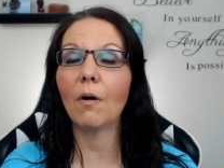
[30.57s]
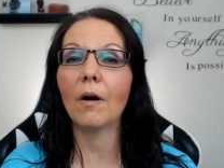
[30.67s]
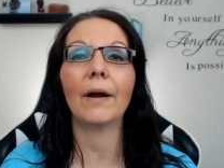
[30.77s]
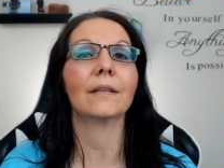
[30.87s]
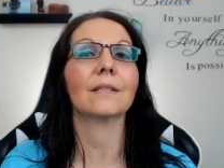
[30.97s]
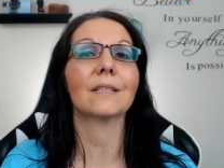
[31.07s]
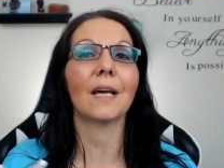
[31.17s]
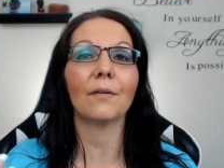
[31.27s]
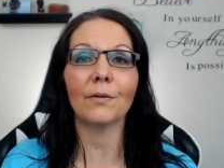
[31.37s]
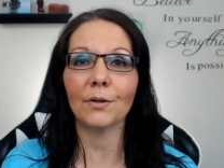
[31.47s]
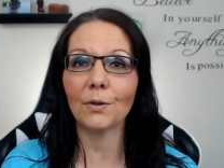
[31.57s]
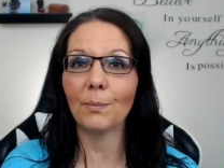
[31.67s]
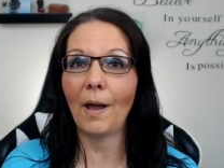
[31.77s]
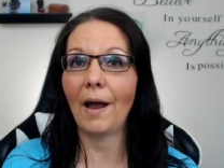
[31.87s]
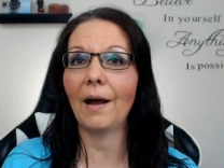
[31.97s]
are and discover your
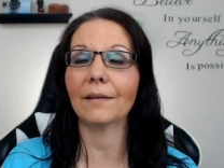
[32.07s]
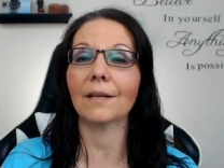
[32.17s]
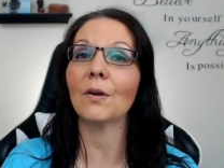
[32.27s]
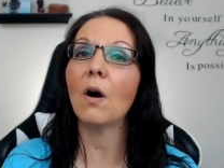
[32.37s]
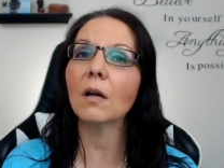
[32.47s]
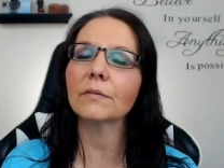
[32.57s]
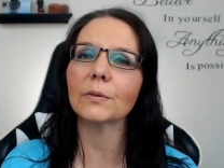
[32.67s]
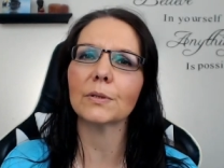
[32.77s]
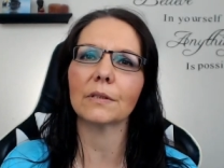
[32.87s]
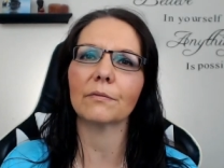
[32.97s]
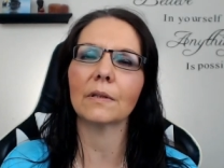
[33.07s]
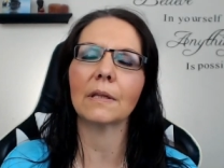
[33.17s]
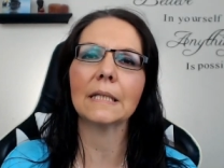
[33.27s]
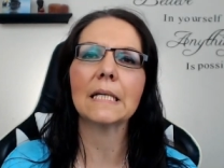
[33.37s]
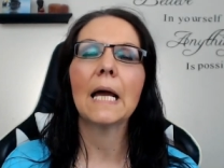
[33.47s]
path and all of those different
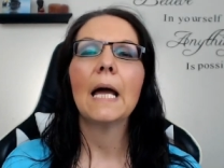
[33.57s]
things.